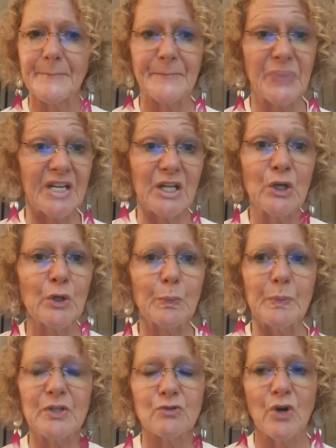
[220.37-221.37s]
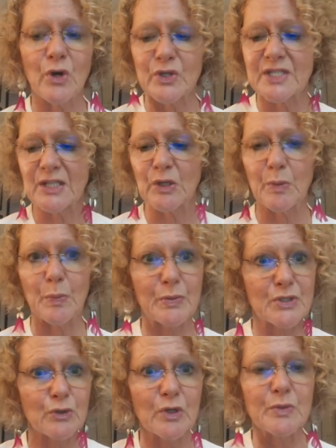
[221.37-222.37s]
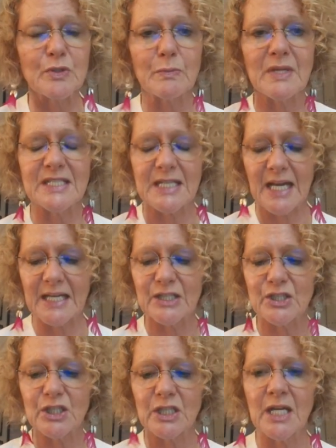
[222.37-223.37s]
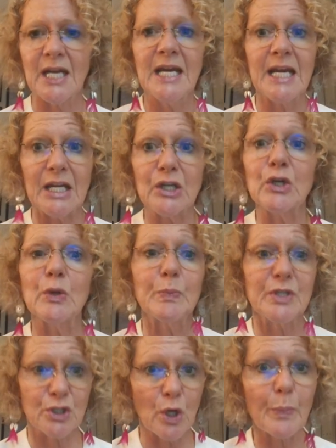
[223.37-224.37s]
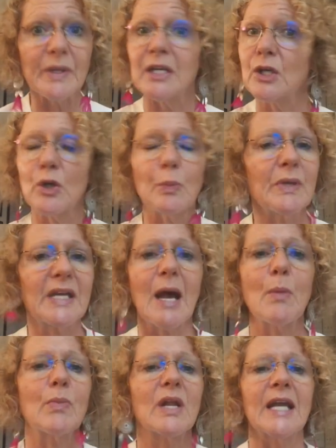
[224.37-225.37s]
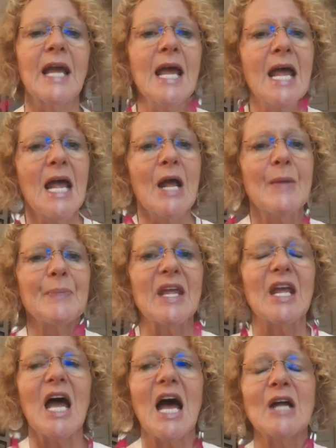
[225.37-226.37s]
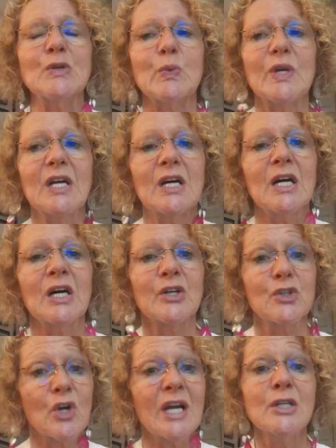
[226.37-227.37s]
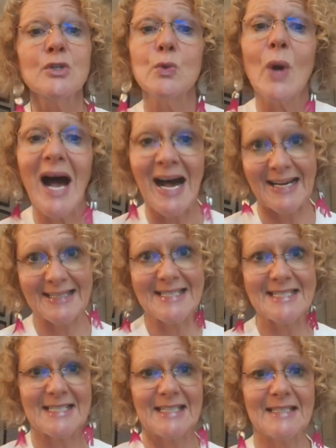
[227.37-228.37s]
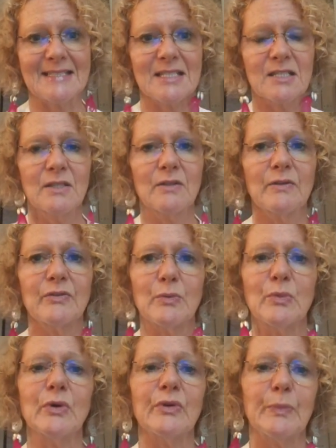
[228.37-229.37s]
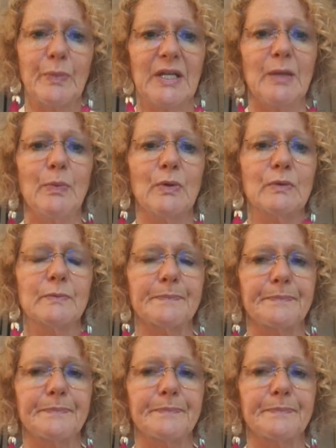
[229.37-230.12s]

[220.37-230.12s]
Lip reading: but it could be drugs, it could be prescription medication, it could be shopping, it could be gambling, and we are trying to hide it from other people,